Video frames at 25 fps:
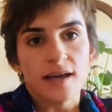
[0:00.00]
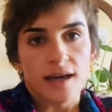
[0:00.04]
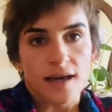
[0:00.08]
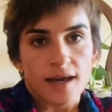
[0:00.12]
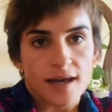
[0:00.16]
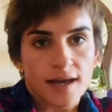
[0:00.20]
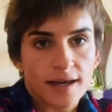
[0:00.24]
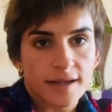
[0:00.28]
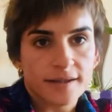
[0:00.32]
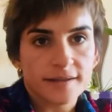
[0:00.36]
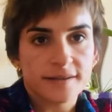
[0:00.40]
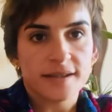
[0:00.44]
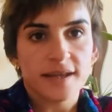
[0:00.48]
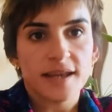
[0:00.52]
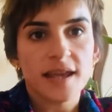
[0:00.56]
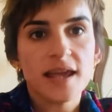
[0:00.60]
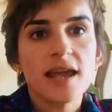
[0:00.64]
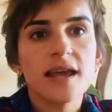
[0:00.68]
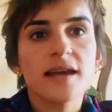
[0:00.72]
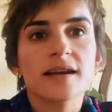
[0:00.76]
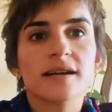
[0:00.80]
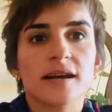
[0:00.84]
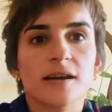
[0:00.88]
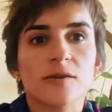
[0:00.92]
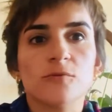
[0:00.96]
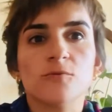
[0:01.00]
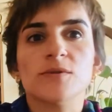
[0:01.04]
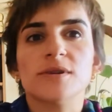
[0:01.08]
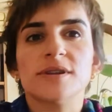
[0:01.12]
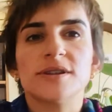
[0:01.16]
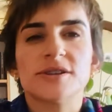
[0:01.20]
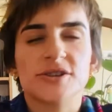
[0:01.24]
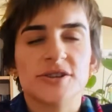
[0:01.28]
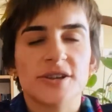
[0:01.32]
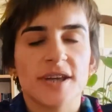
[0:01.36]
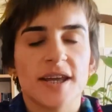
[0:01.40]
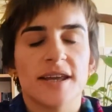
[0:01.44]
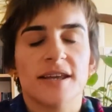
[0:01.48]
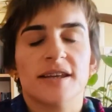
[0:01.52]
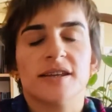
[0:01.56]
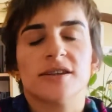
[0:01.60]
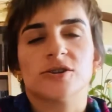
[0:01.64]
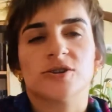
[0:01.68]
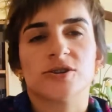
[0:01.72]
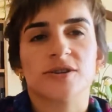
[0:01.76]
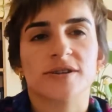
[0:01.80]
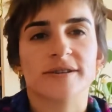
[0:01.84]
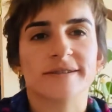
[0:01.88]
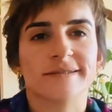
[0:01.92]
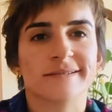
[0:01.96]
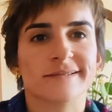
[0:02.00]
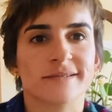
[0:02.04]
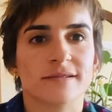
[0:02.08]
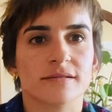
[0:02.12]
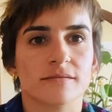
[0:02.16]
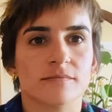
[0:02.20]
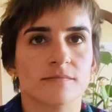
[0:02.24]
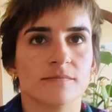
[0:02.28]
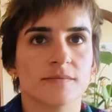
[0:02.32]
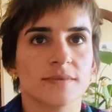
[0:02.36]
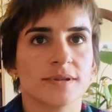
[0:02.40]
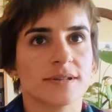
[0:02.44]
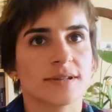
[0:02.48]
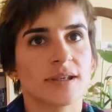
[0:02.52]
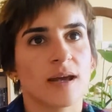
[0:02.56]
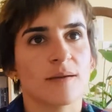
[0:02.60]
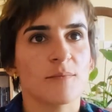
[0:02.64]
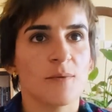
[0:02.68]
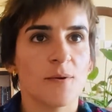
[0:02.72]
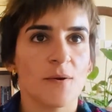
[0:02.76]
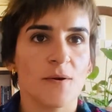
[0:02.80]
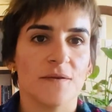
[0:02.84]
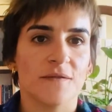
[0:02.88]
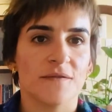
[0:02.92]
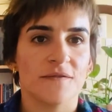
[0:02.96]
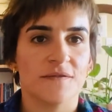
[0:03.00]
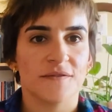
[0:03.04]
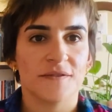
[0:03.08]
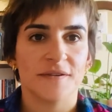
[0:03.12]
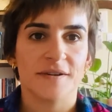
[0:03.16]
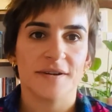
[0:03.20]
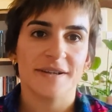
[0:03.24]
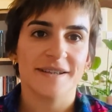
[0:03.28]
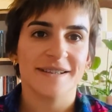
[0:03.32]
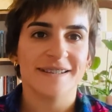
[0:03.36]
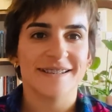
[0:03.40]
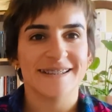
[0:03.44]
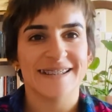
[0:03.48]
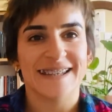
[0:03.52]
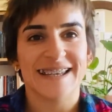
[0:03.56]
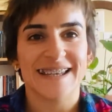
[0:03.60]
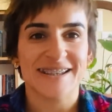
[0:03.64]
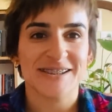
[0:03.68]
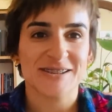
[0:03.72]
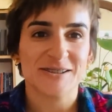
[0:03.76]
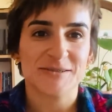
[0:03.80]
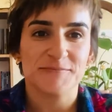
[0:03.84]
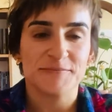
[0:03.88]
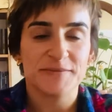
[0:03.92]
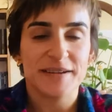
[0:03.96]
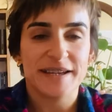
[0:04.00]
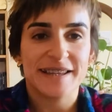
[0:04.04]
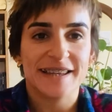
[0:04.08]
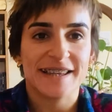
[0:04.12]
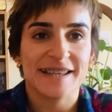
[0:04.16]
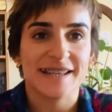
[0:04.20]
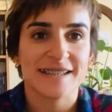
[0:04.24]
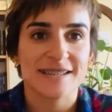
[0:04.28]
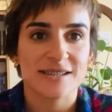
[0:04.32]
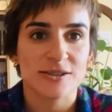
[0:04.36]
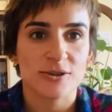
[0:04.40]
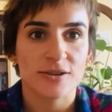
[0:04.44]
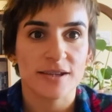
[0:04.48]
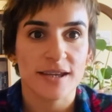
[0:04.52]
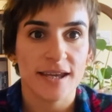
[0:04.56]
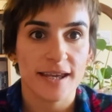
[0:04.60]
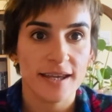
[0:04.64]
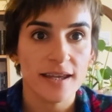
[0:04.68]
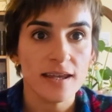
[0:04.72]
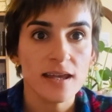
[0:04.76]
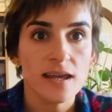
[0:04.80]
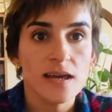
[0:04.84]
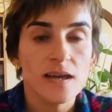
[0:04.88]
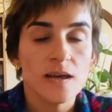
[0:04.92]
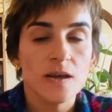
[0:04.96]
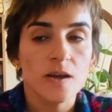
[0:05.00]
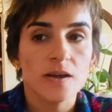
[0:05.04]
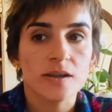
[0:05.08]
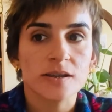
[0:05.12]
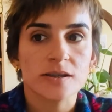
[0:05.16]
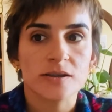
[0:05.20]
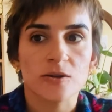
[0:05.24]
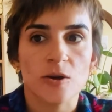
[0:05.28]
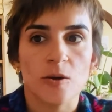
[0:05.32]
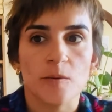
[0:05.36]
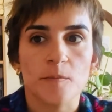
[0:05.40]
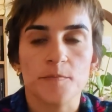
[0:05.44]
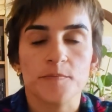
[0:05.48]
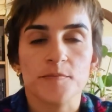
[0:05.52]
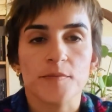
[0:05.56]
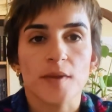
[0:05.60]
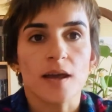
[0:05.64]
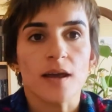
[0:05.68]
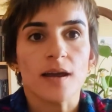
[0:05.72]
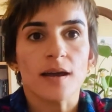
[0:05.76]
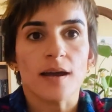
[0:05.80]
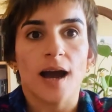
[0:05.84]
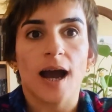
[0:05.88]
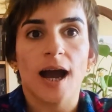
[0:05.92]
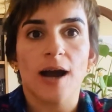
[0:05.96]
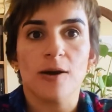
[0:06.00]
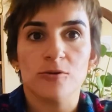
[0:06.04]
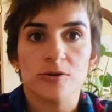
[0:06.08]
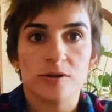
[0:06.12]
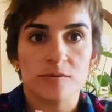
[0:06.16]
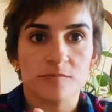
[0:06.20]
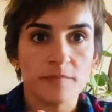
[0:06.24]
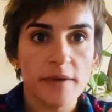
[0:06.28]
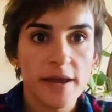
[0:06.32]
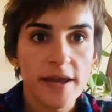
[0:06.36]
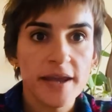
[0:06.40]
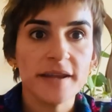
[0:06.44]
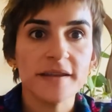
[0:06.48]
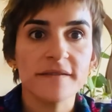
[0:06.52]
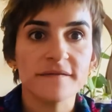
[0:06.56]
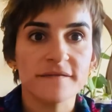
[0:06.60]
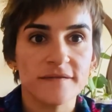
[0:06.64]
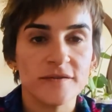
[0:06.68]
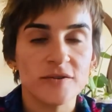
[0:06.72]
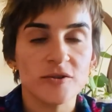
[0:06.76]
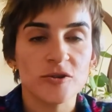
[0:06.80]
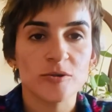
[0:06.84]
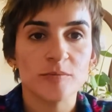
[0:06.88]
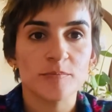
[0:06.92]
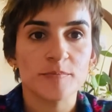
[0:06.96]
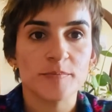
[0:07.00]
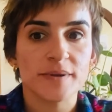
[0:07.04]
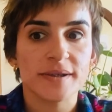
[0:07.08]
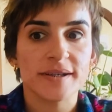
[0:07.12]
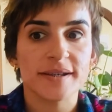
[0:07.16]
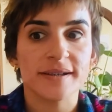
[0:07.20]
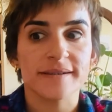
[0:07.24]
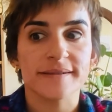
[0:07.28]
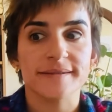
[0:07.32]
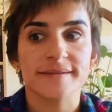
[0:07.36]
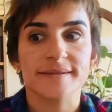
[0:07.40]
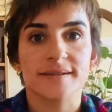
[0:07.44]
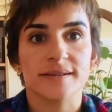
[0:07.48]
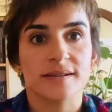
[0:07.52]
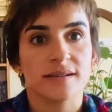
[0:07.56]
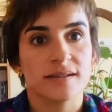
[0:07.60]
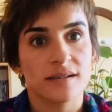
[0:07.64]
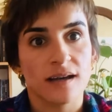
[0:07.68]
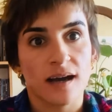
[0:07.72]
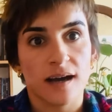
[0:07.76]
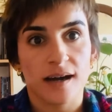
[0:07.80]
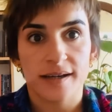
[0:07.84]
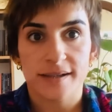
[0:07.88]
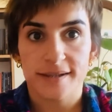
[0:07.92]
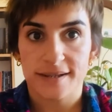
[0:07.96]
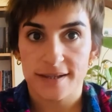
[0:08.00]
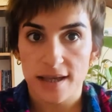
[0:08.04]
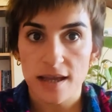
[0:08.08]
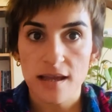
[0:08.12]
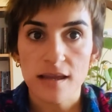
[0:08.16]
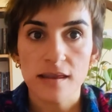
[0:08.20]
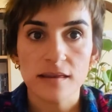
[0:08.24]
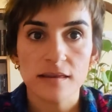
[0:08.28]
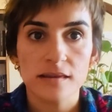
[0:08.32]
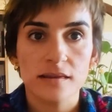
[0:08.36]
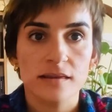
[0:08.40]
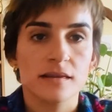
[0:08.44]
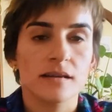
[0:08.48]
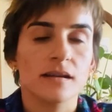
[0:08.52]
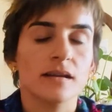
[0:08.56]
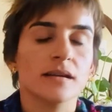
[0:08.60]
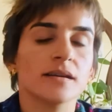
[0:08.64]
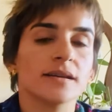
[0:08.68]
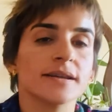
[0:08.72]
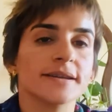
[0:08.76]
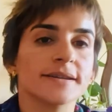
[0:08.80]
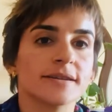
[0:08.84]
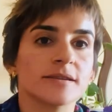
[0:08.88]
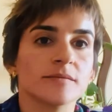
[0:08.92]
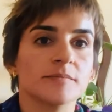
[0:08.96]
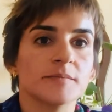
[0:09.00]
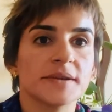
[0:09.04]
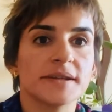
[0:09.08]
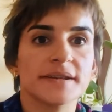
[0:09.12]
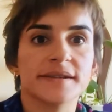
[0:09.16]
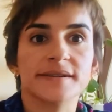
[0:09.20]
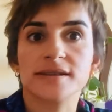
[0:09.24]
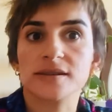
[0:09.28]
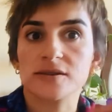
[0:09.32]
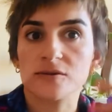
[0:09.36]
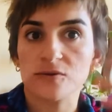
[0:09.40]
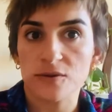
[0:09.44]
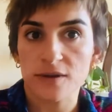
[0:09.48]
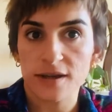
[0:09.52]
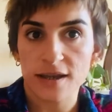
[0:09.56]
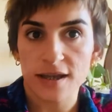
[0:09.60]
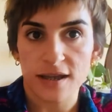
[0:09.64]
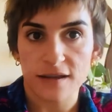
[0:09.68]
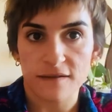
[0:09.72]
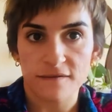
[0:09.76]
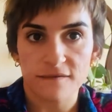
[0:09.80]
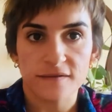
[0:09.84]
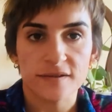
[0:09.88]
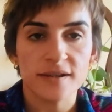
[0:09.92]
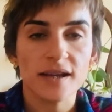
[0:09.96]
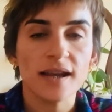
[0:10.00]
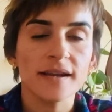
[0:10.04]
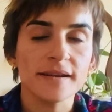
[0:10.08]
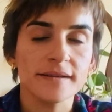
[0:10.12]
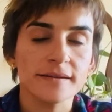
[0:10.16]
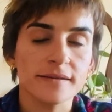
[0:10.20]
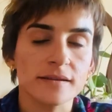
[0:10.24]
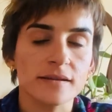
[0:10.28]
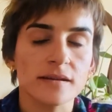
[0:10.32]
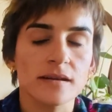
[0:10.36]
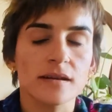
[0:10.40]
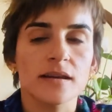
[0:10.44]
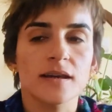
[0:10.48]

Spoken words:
and here I will share just some of these meanings, okay? So, our main verb is dayîn. It means to give, right?